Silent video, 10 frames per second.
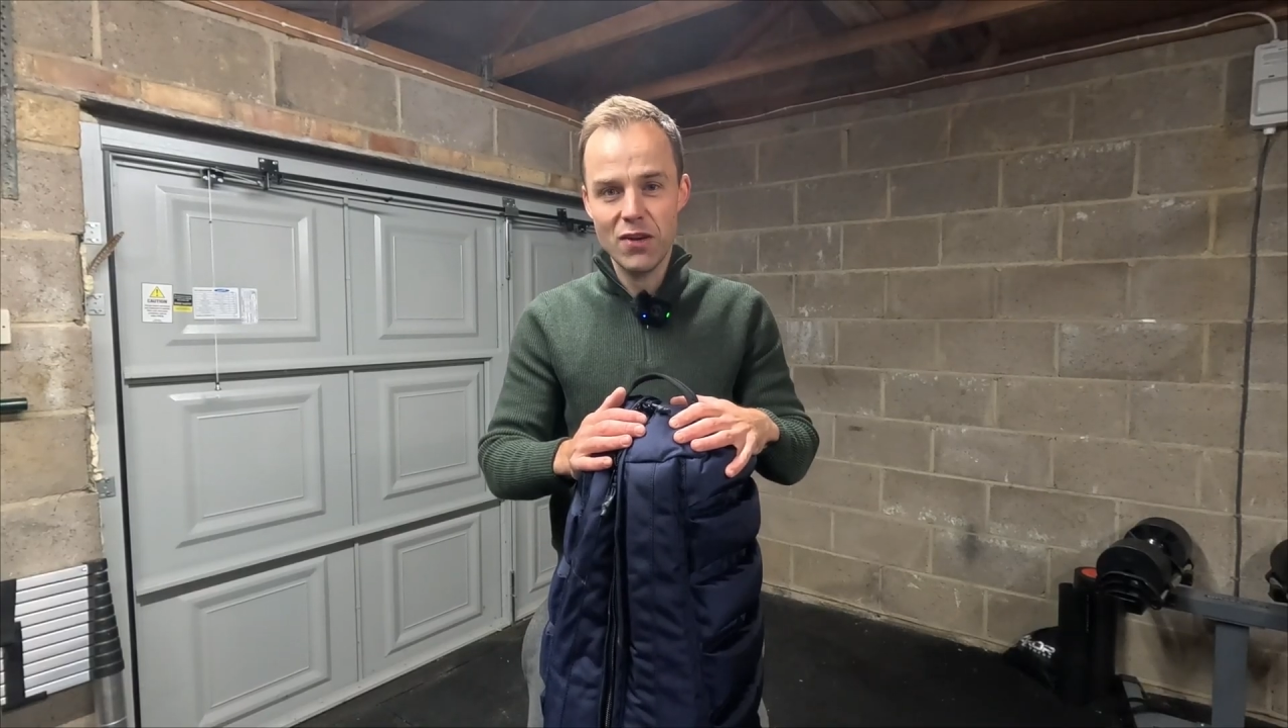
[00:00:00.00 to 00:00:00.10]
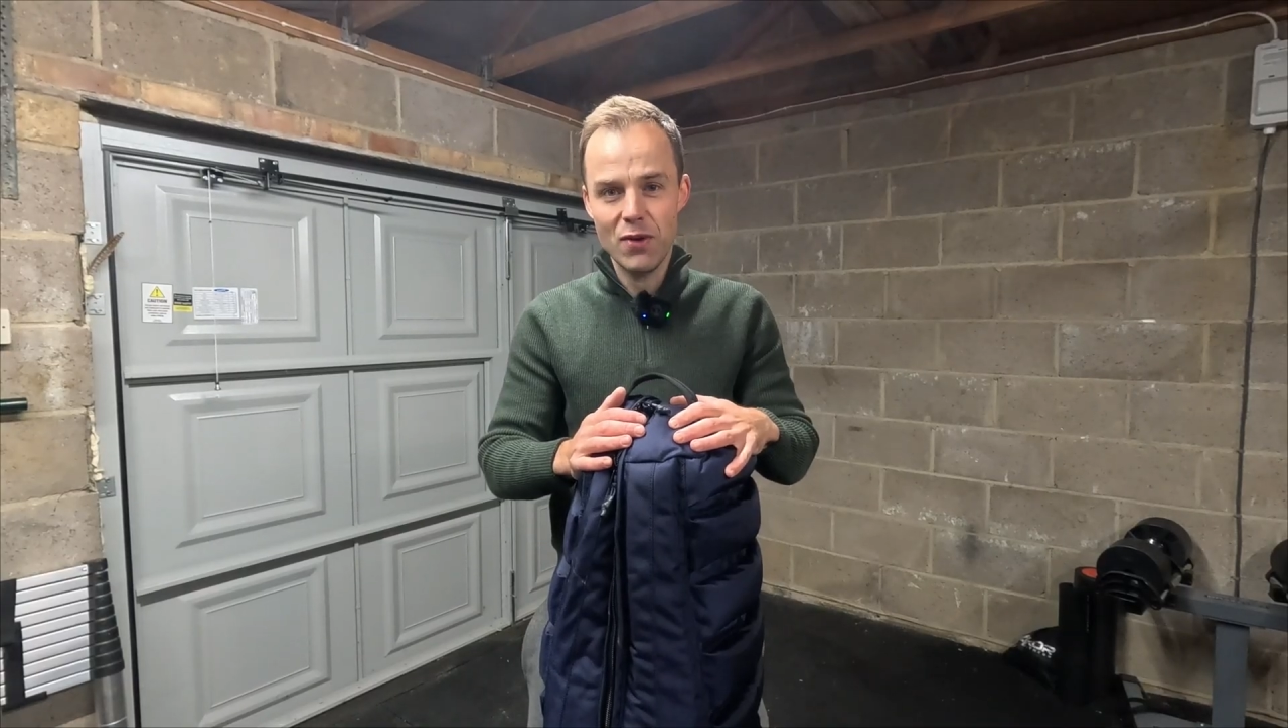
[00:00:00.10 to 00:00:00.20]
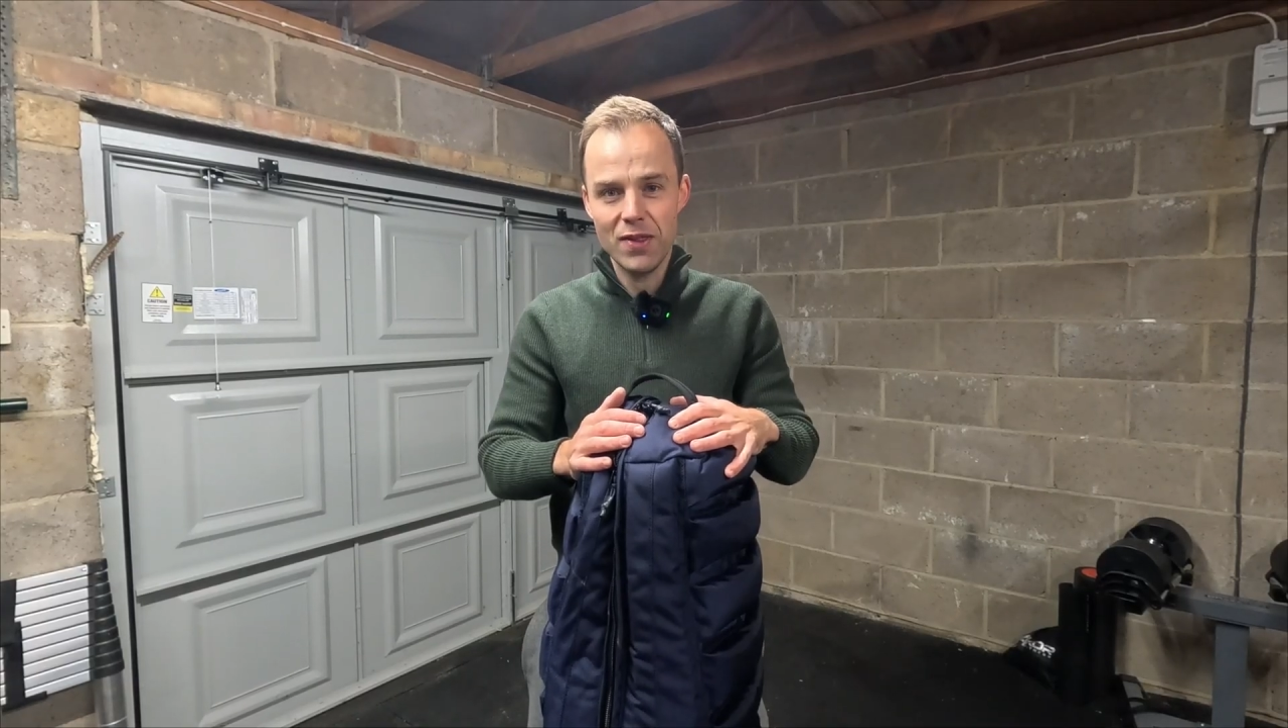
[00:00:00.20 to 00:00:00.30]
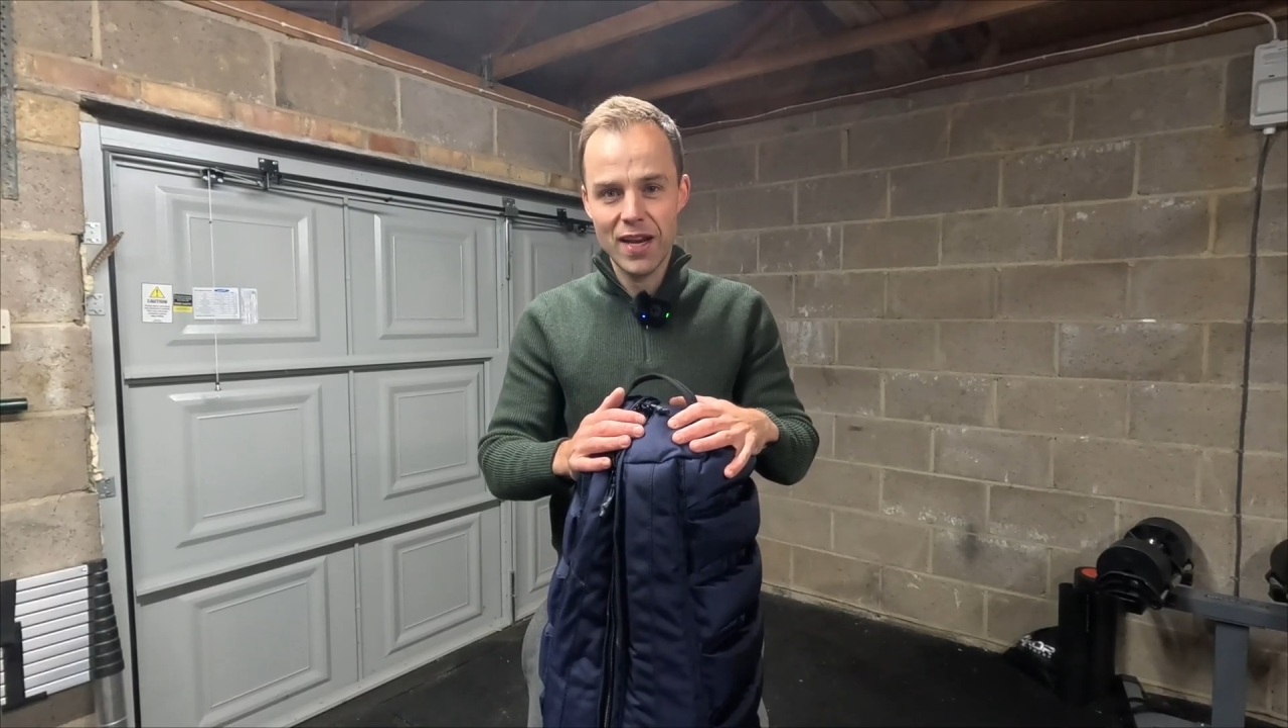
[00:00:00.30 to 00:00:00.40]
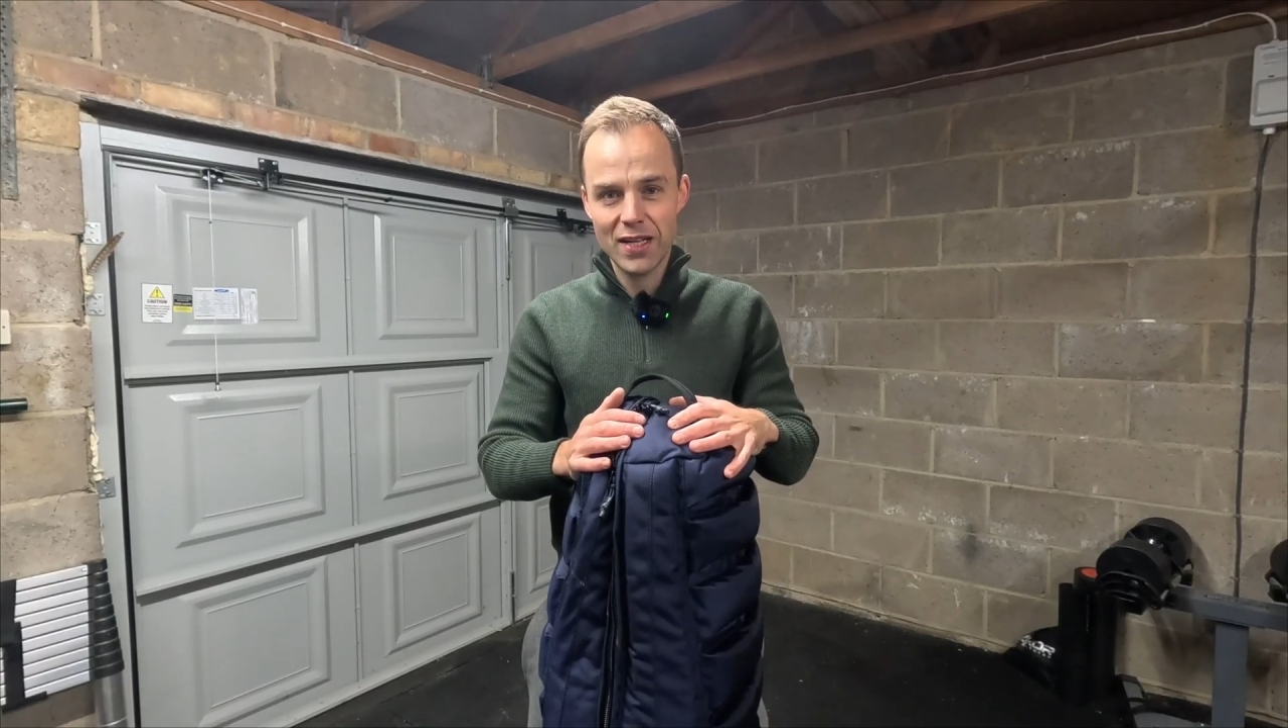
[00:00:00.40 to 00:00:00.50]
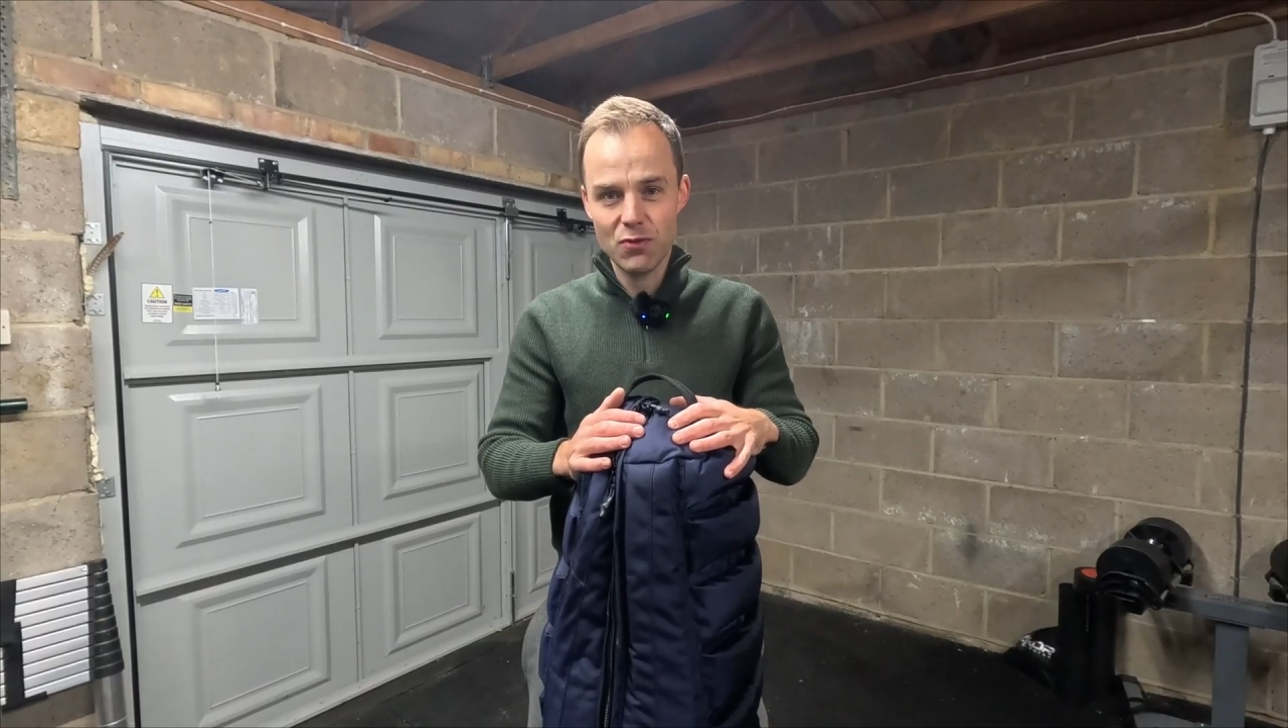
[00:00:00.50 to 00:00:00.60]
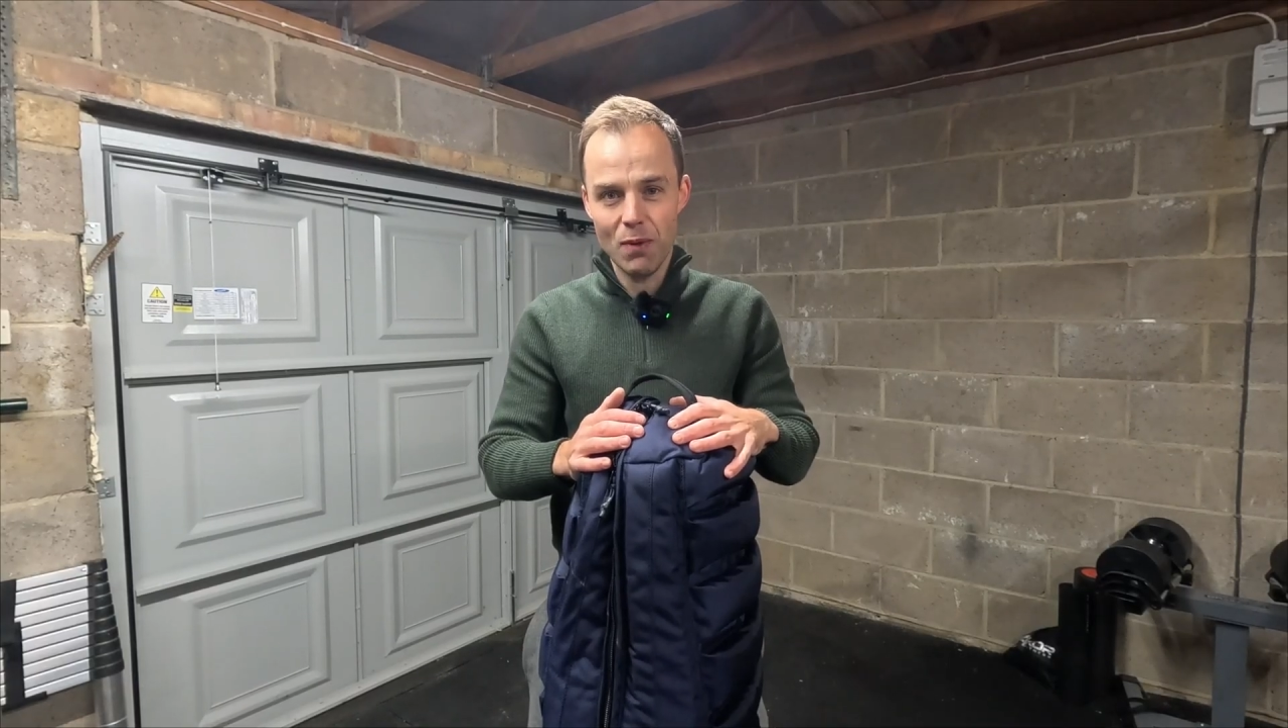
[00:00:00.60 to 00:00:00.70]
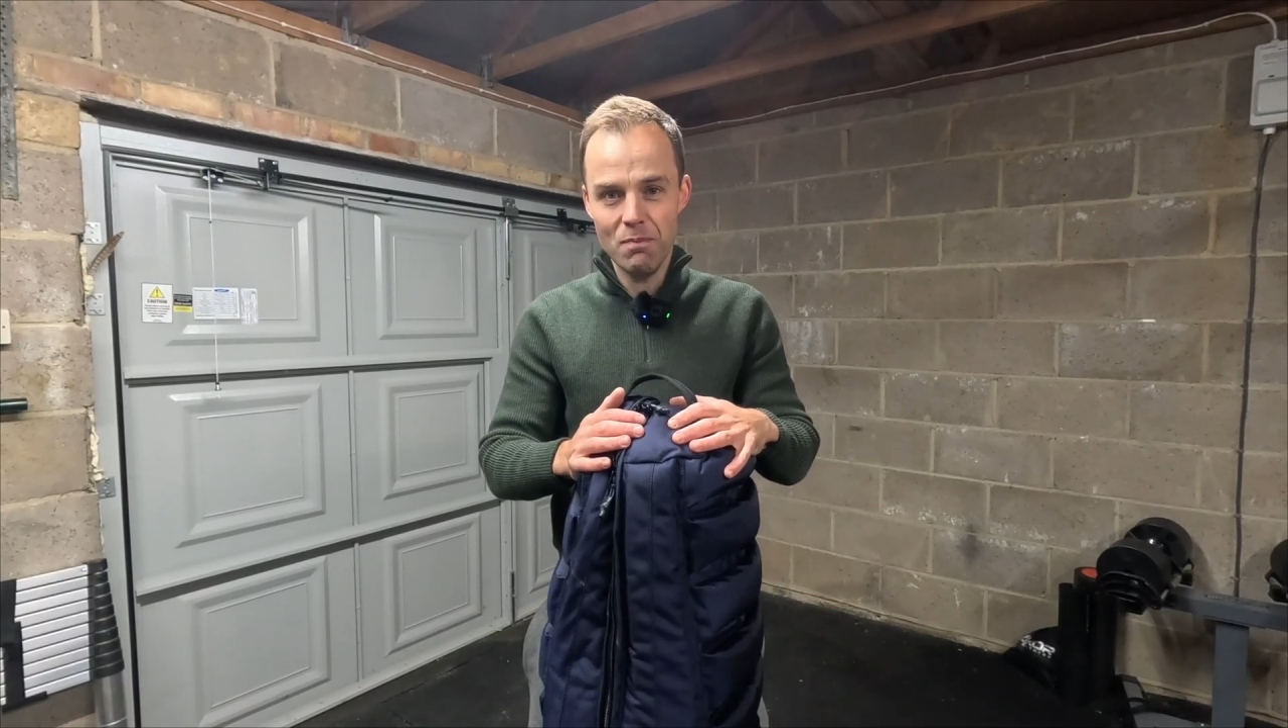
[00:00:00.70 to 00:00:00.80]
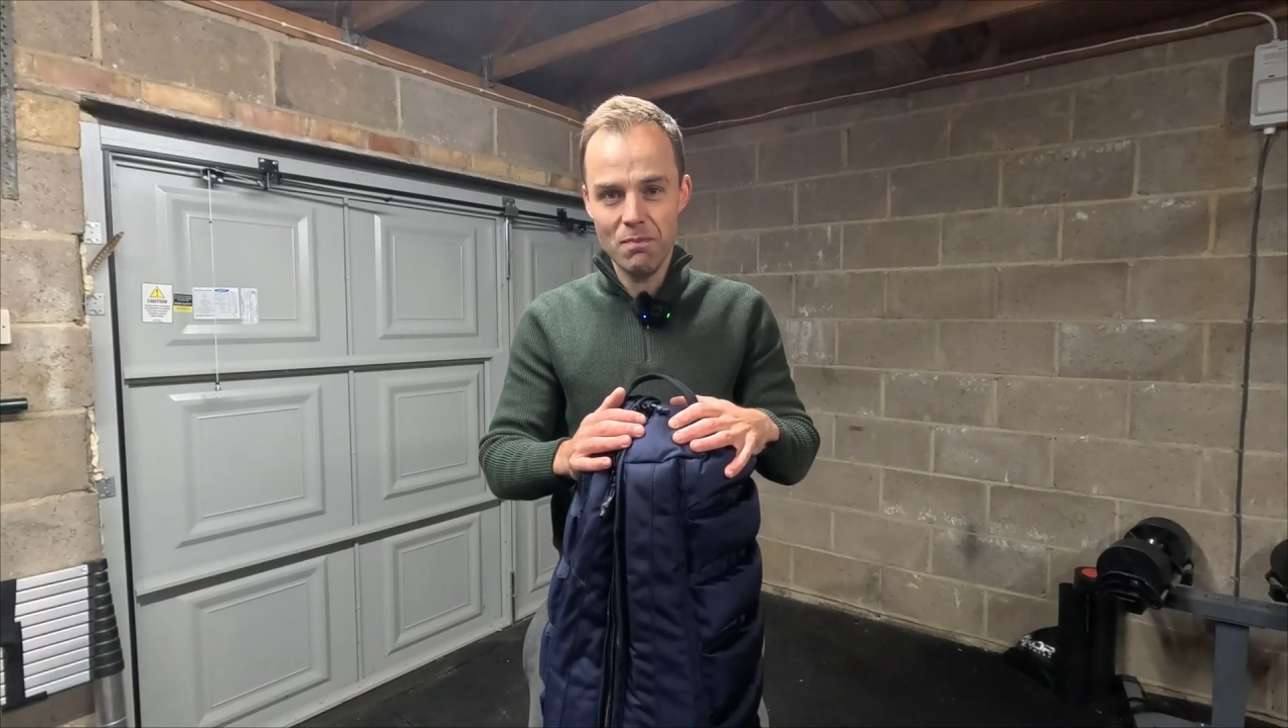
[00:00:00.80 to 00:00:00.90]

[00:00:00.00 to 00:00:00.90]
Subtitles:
in the next one.